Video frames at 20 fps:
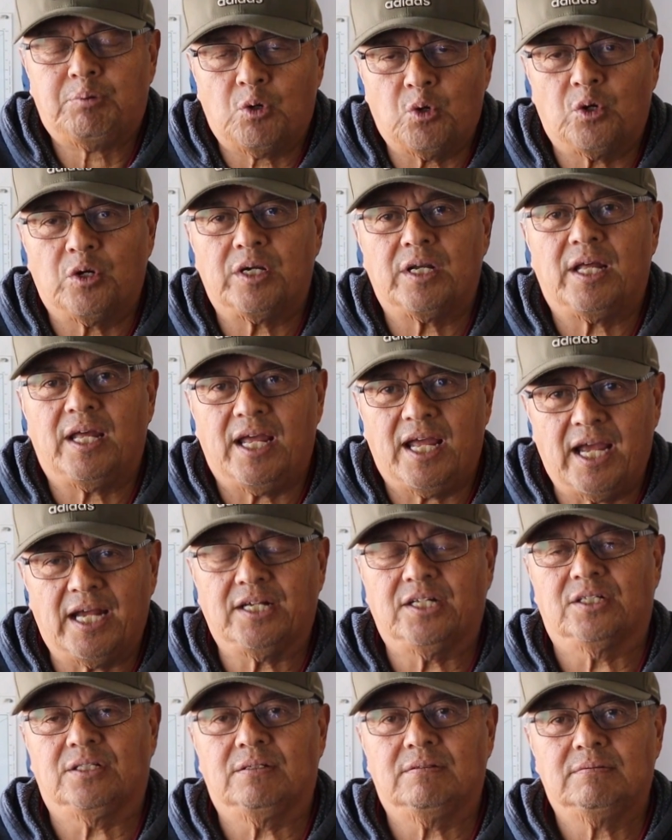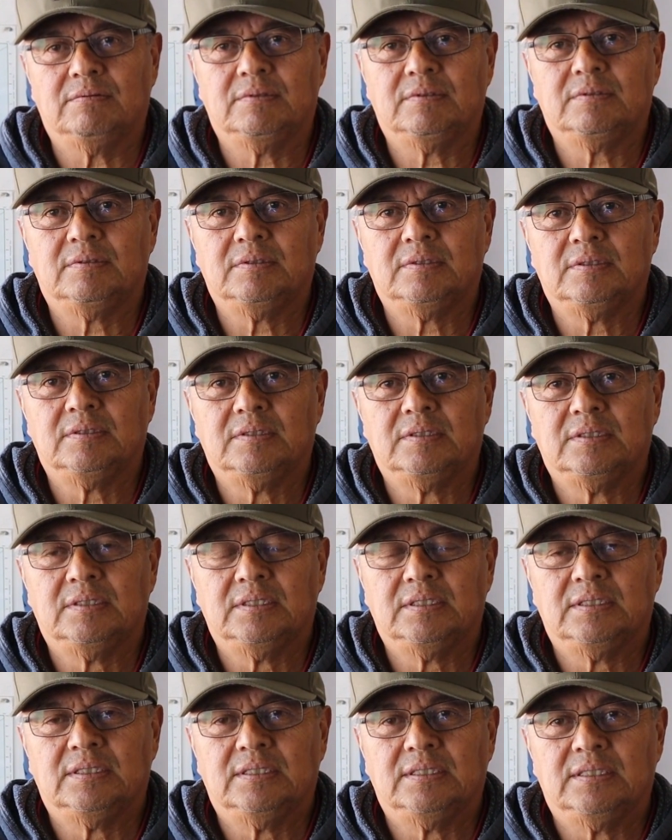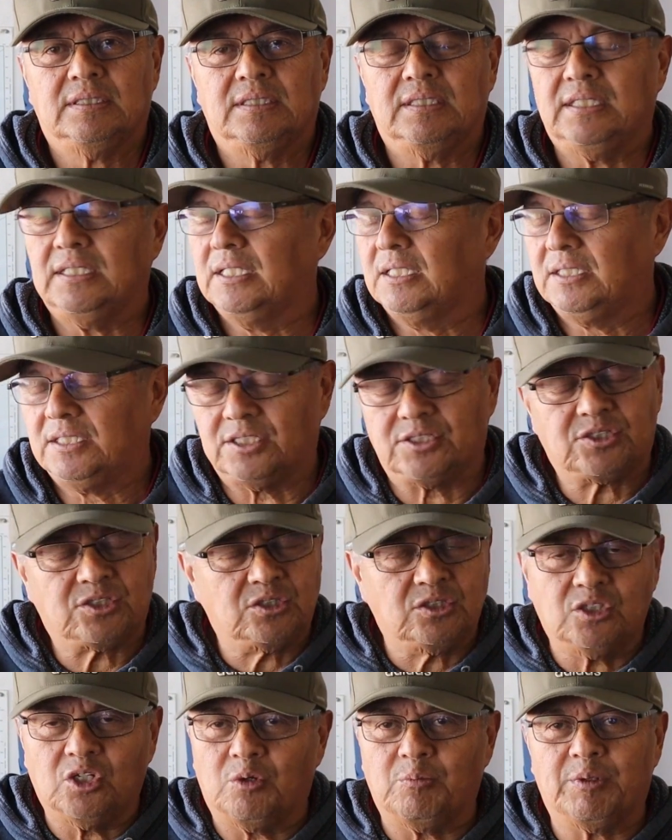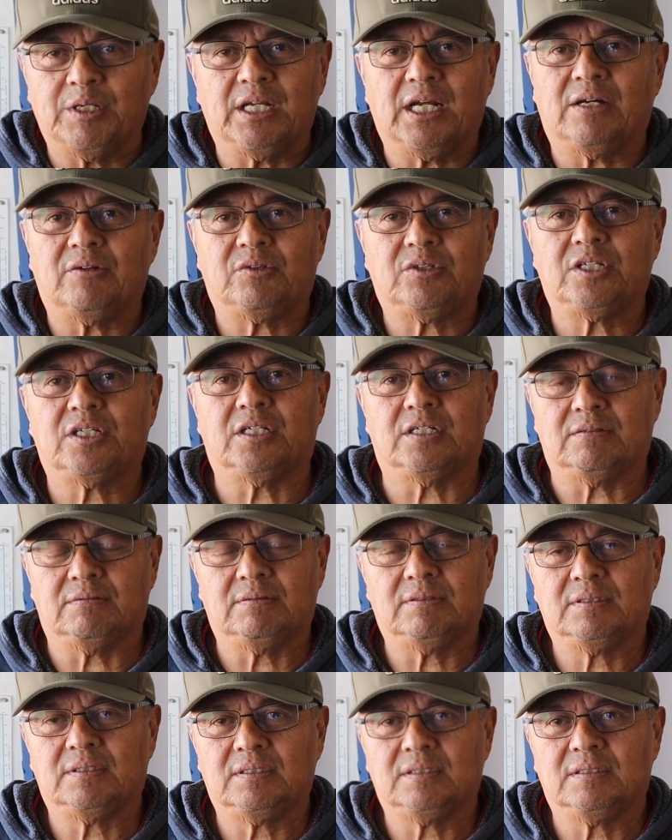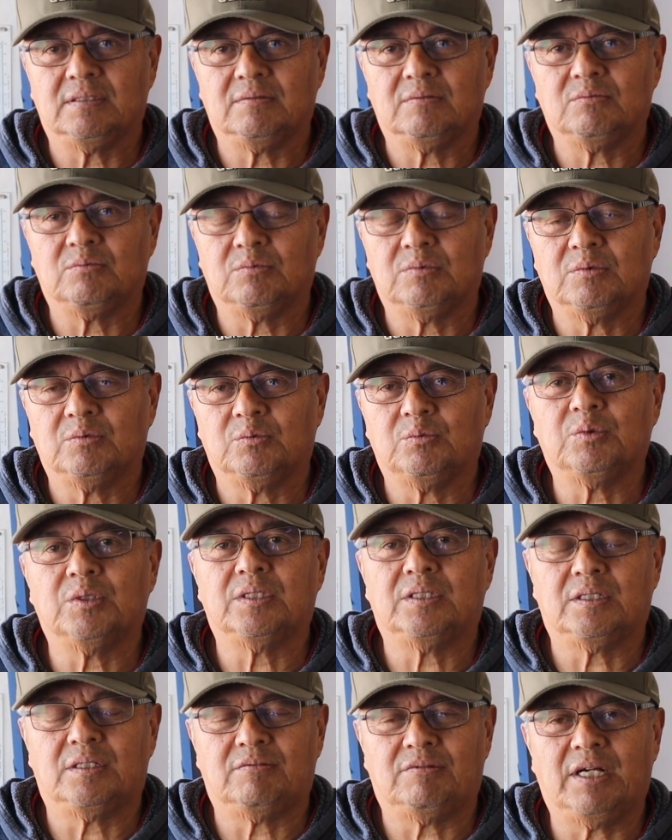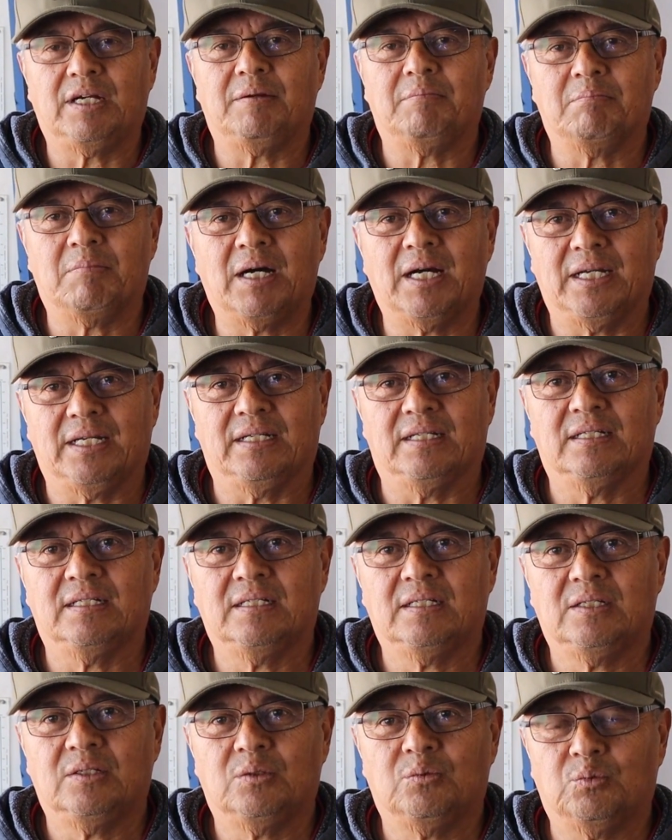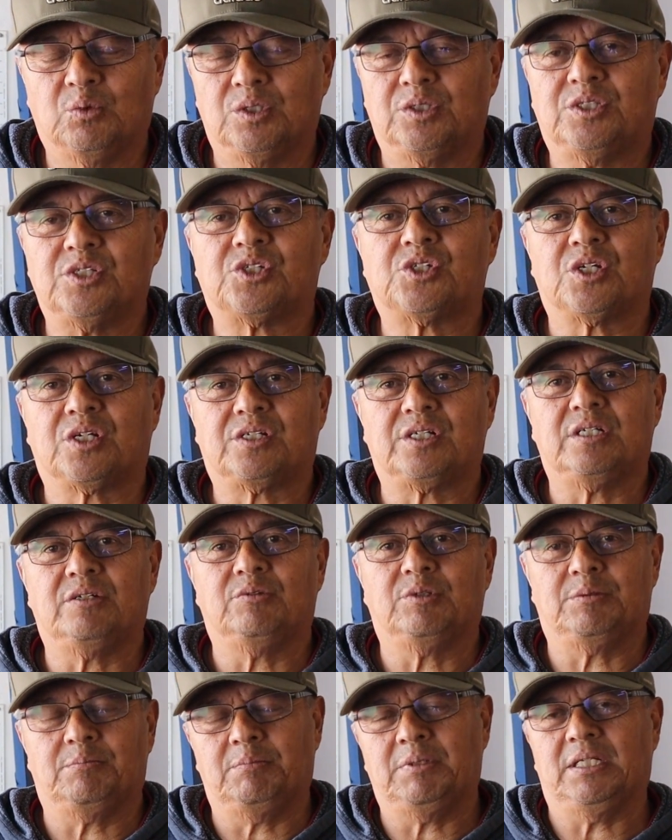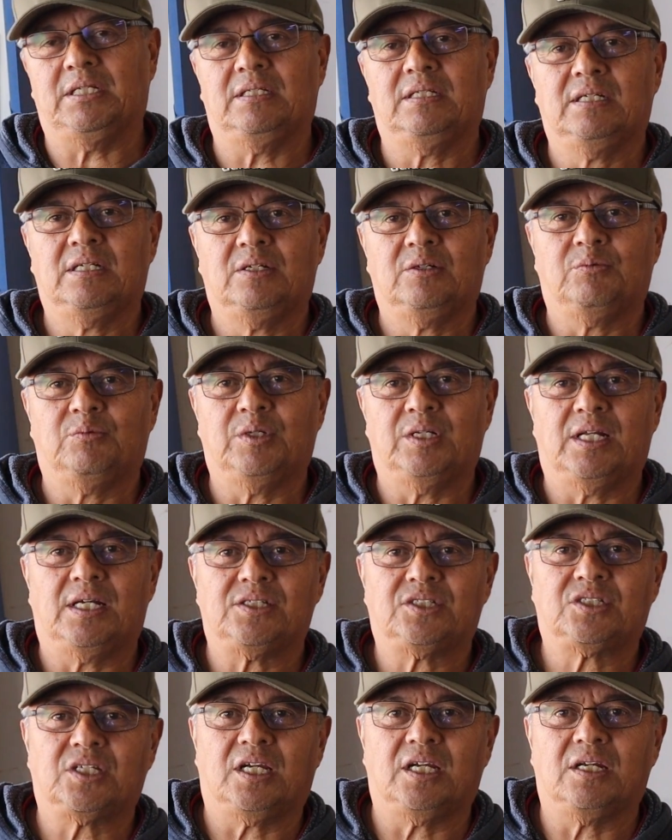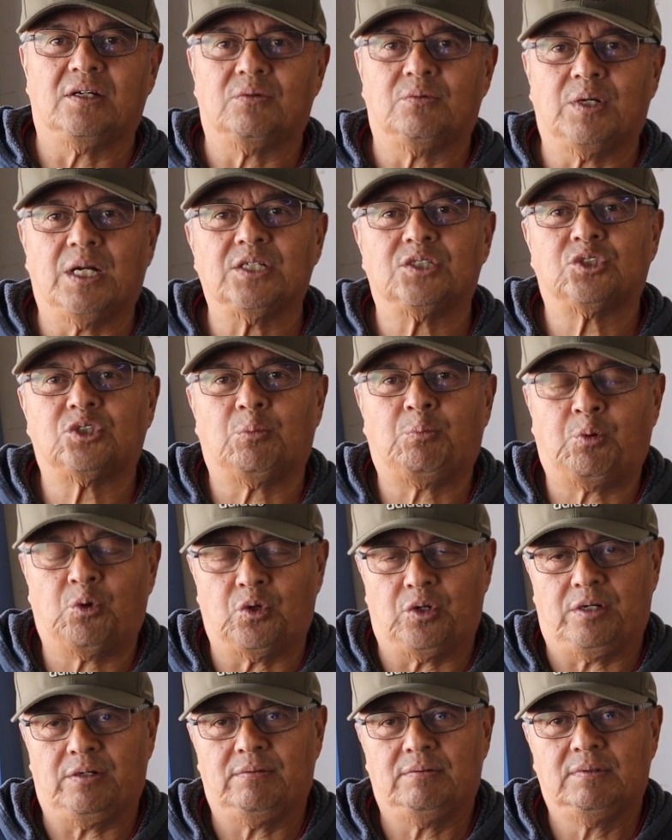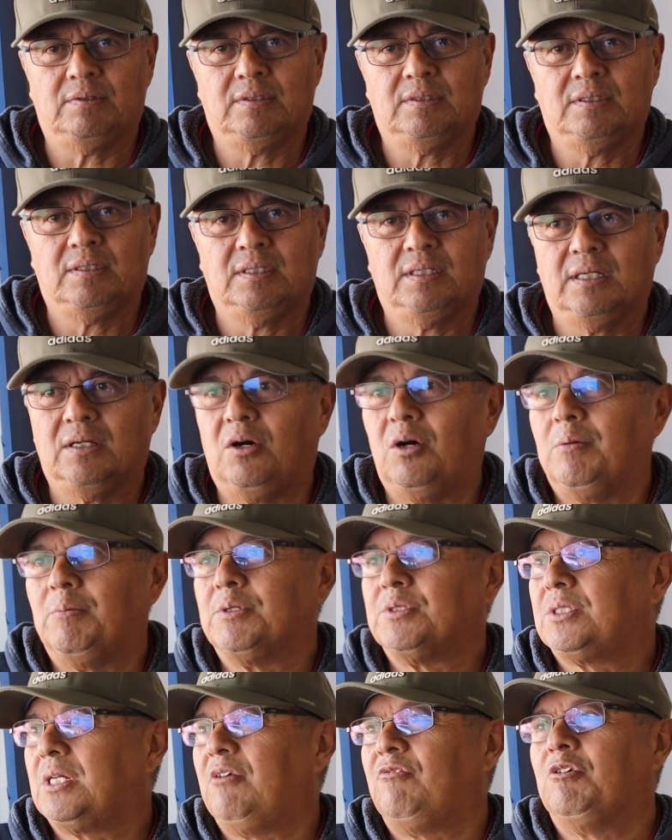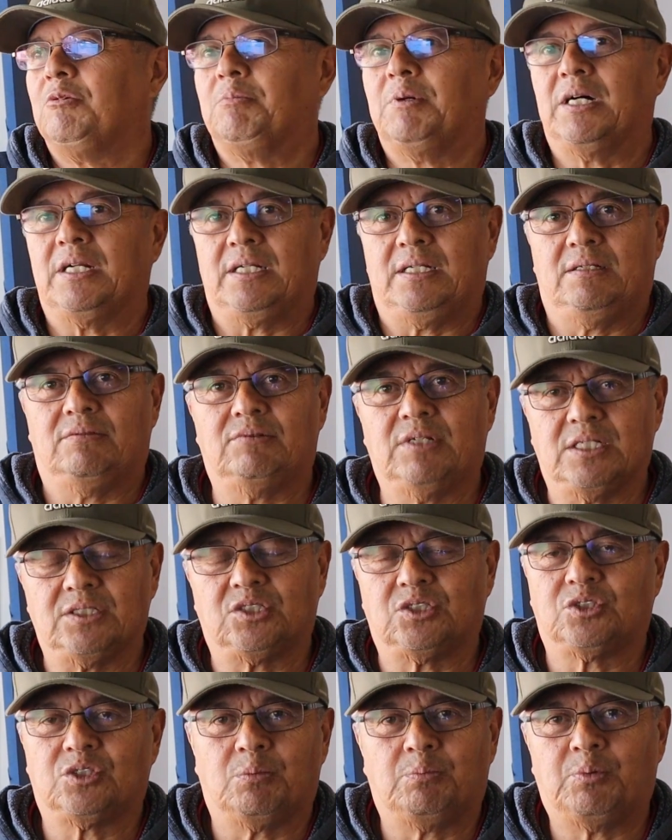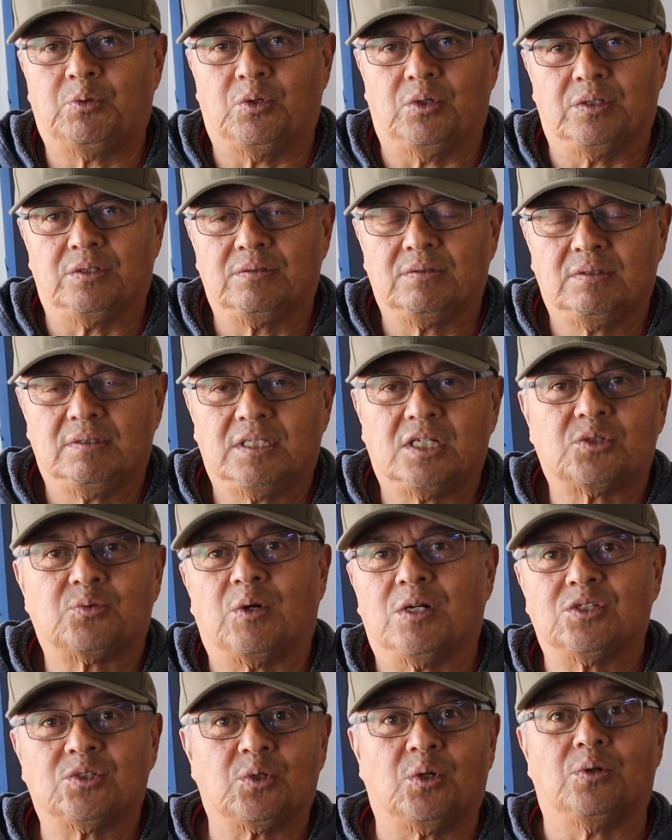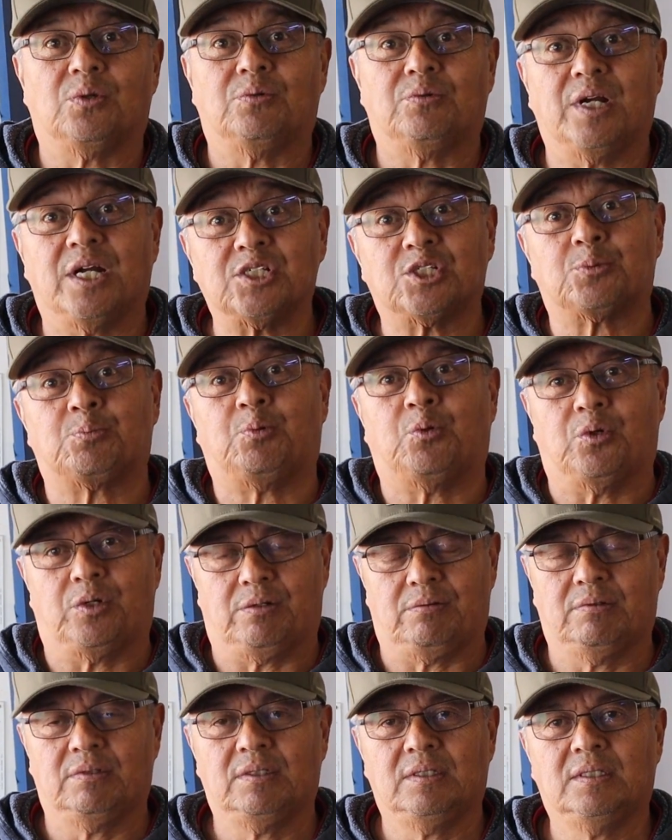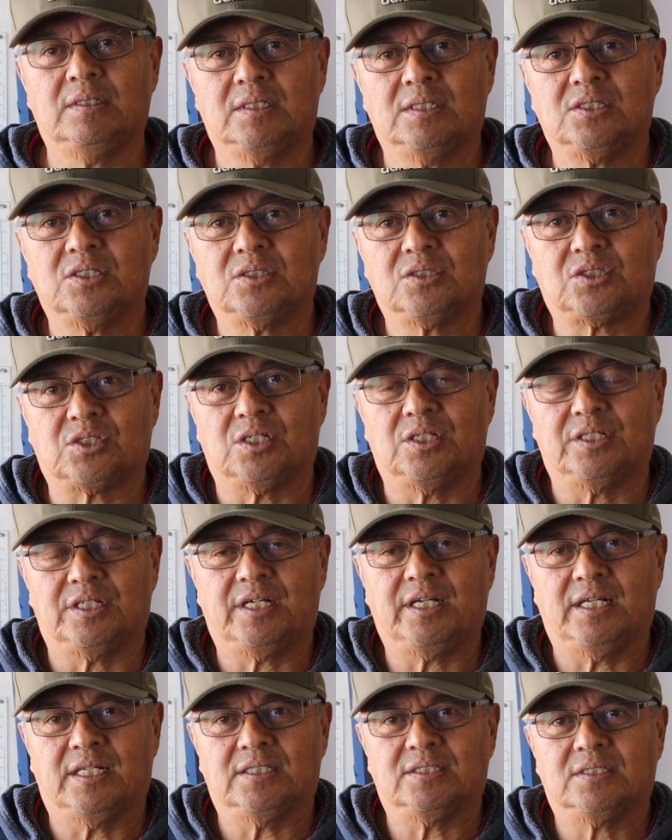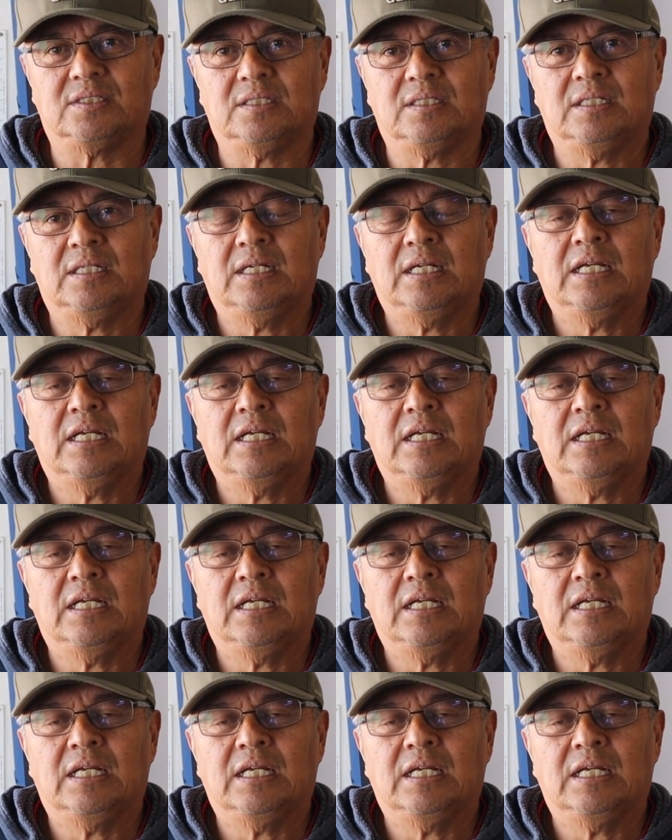port angle, and there's nobody out there with their right mind will disagree with me when I say race the port. Almost everybody races the port. That's why it's called race port cylinder heads.